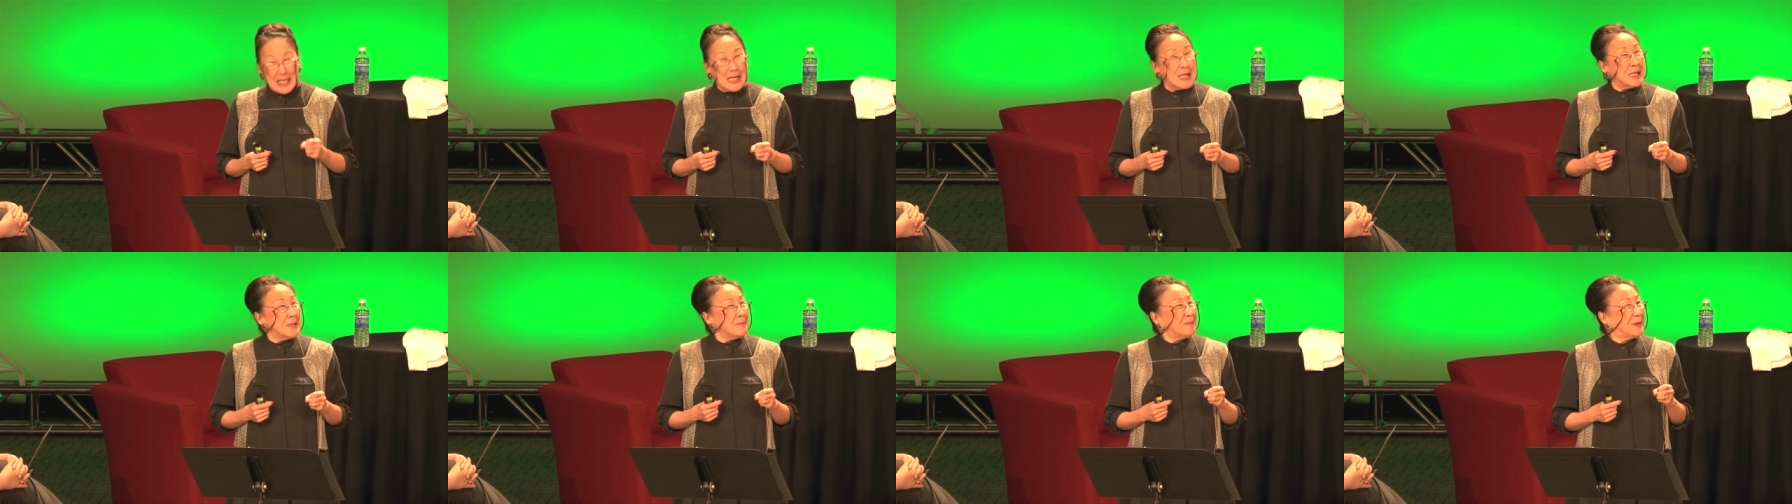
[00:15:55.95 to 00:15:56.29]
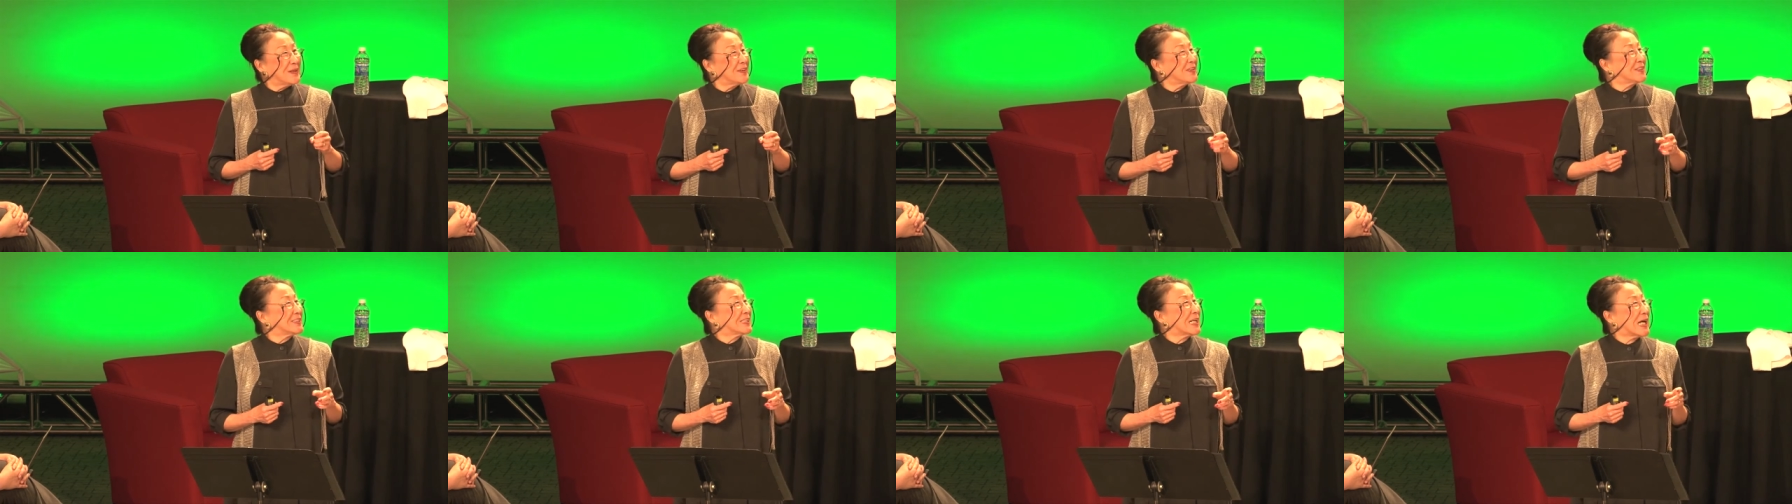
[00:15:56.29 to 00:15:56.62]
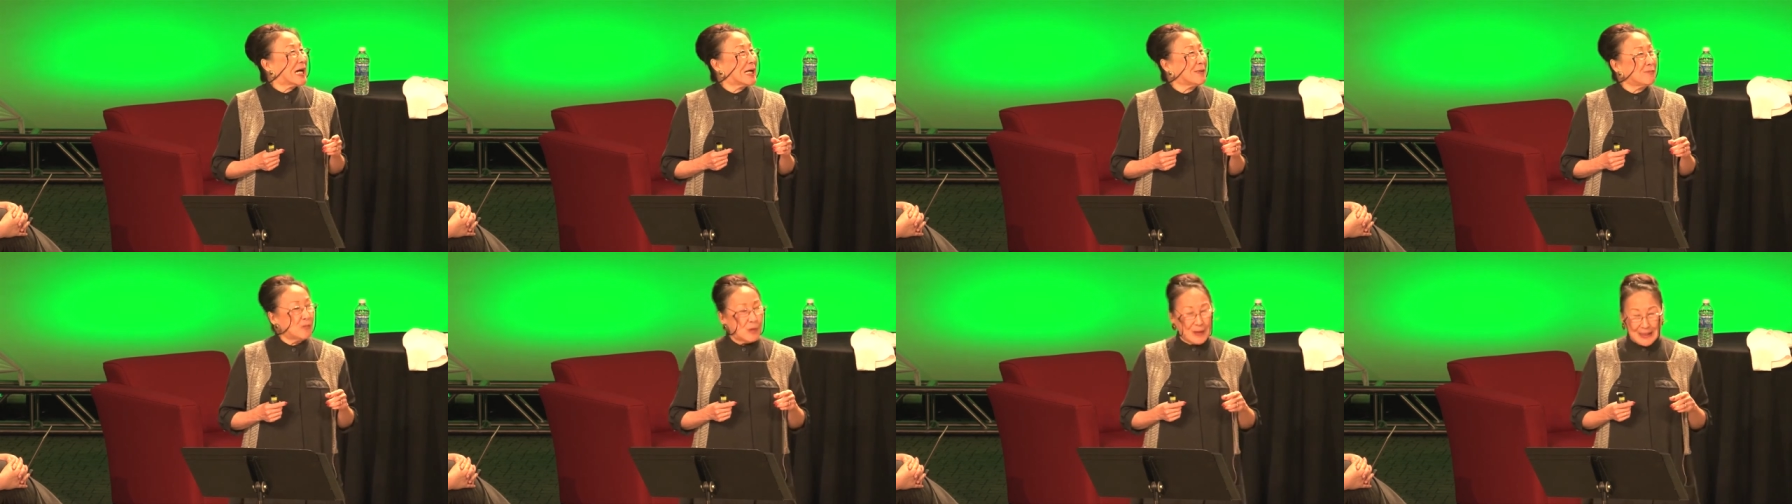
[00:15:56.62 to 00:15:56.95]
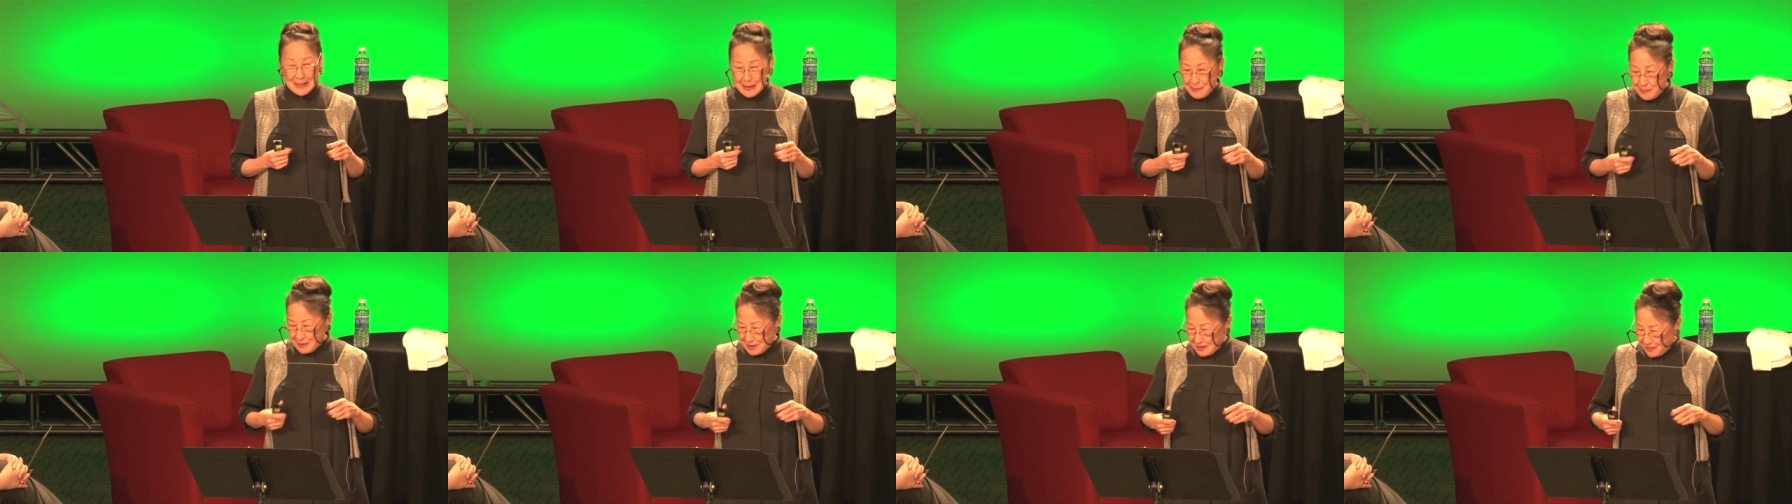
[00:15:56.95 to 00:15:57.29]
By the time
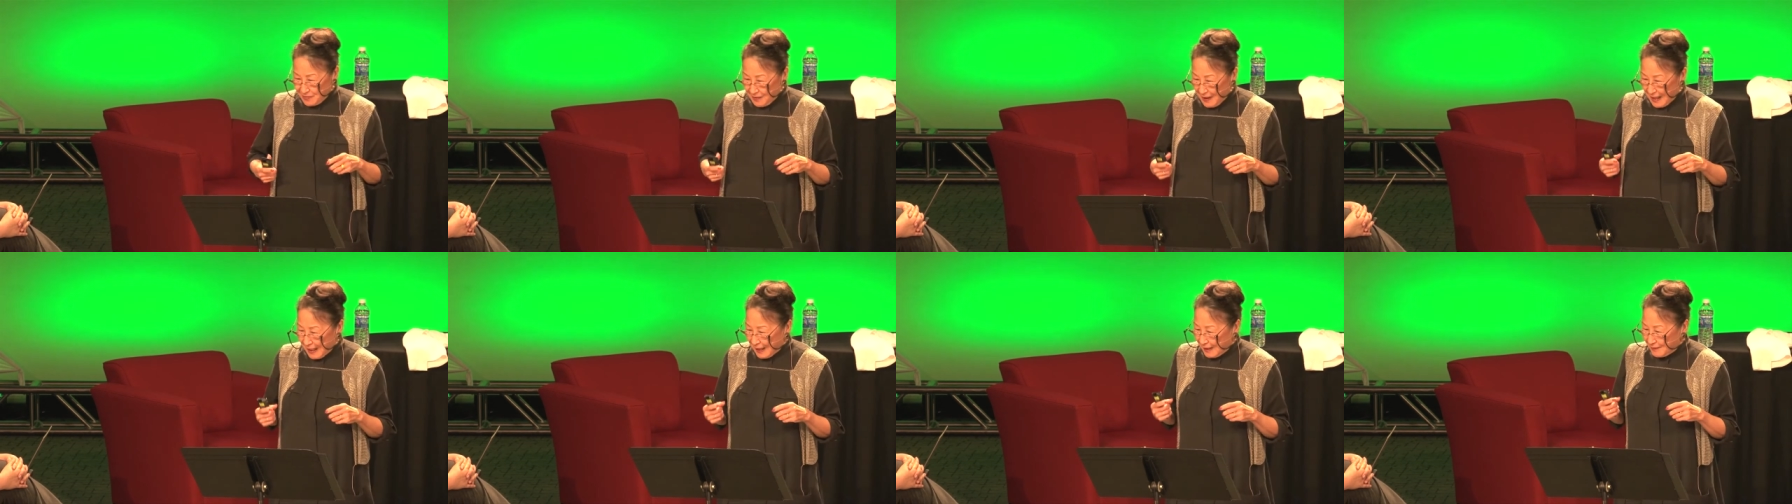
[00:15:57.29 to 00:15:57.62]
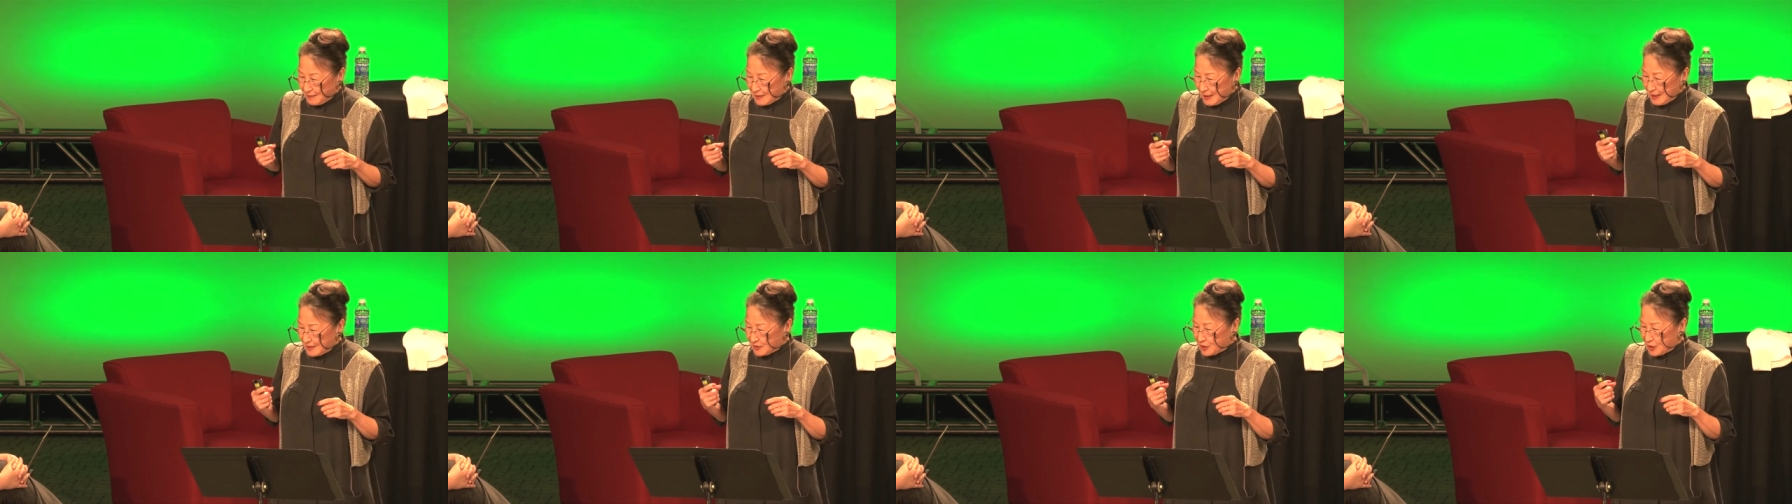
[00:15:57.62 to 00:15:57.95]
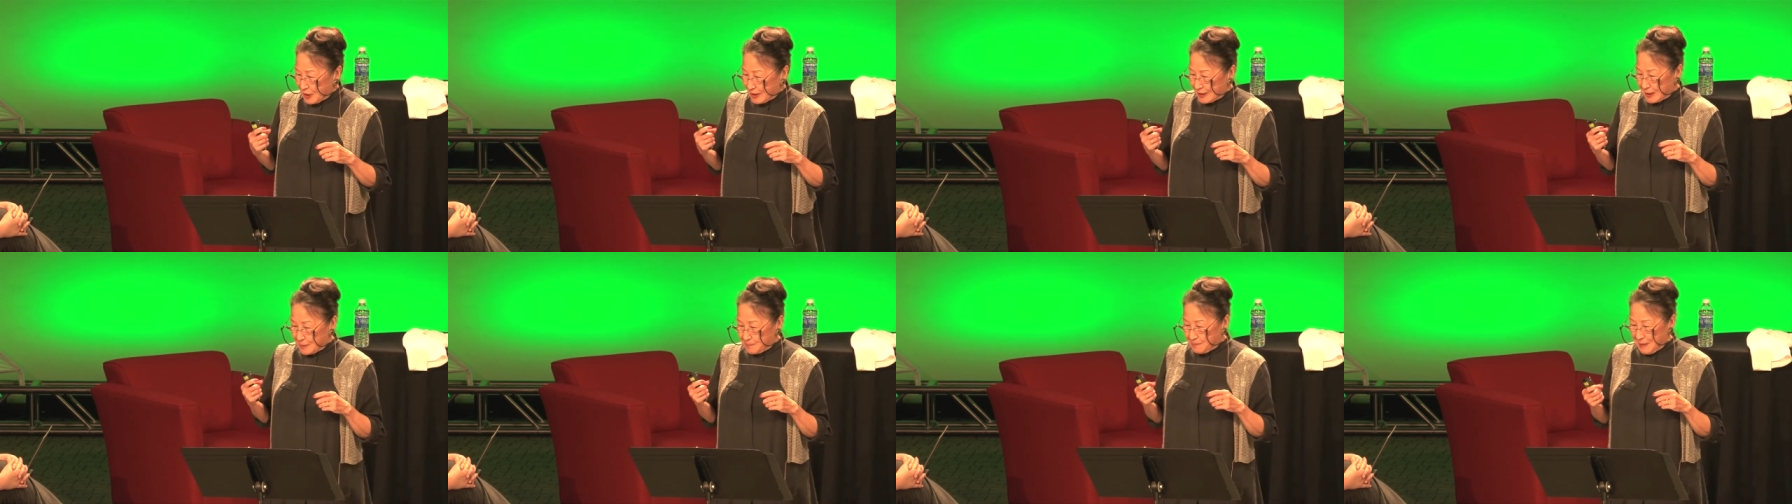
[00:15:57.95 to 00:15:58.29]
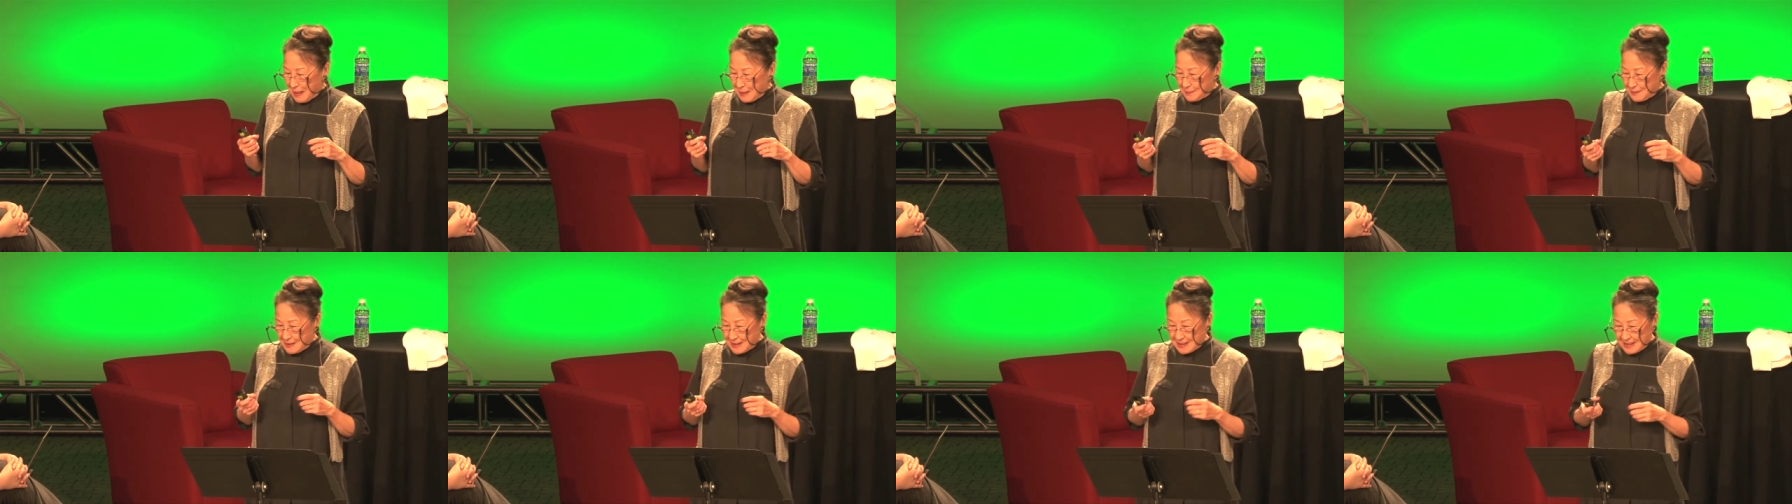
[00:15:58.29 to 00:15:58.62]
William was five and shedding
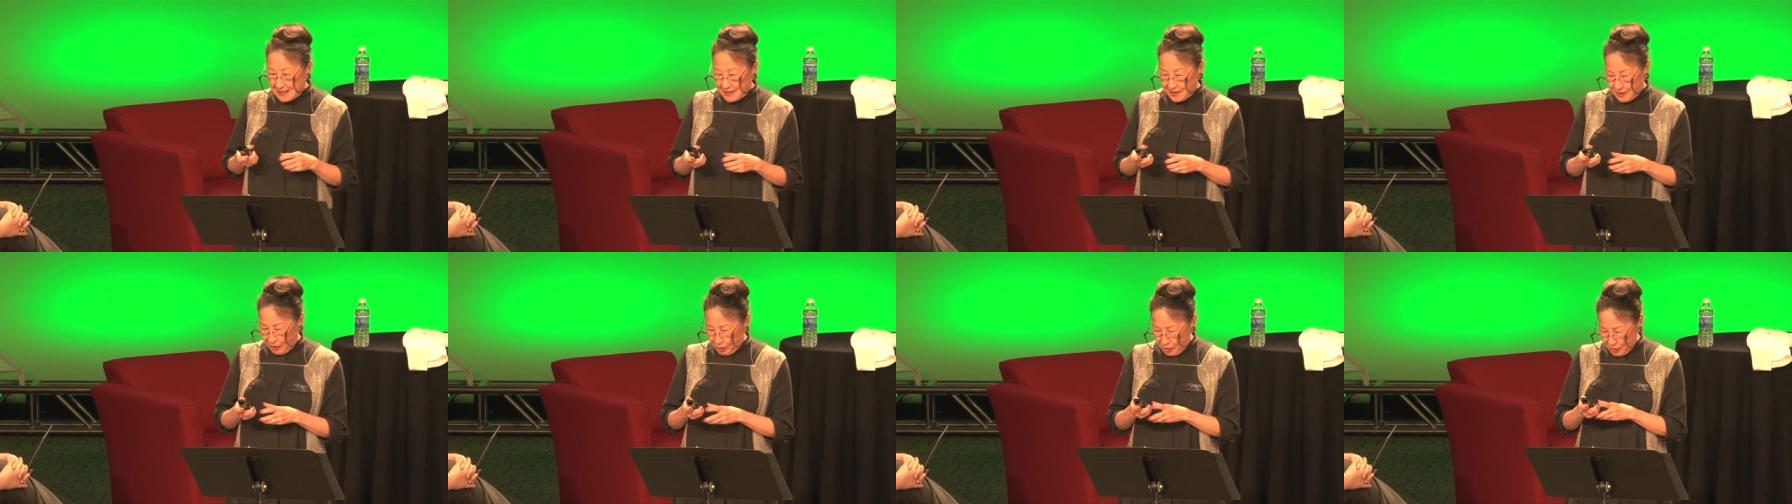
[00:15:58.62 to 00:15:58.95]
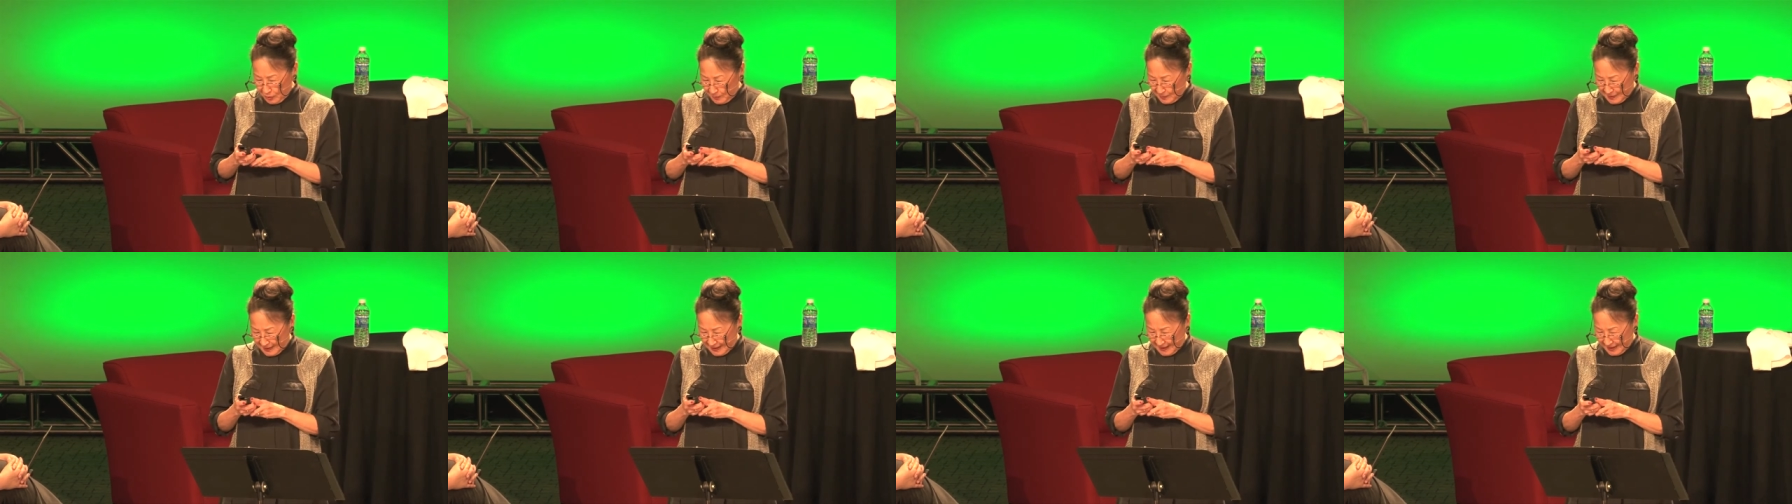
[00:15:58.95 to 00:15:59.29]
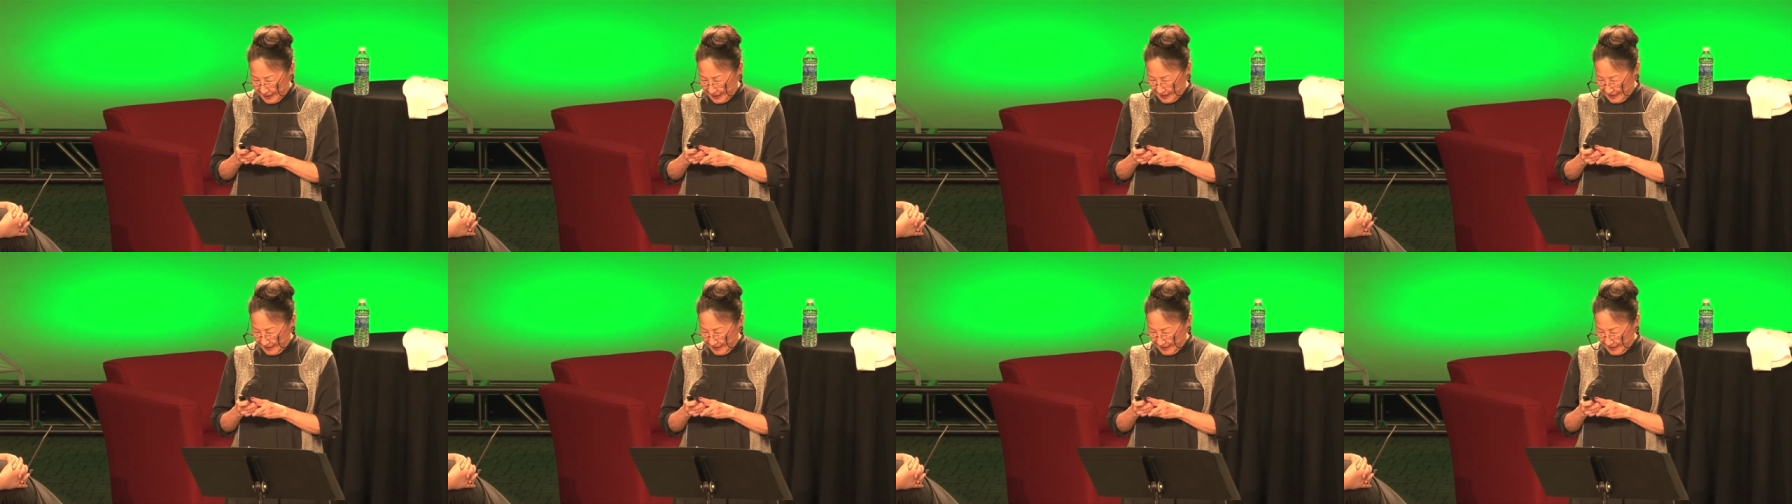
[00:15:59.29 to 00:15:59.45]
baby teeth, oh, here,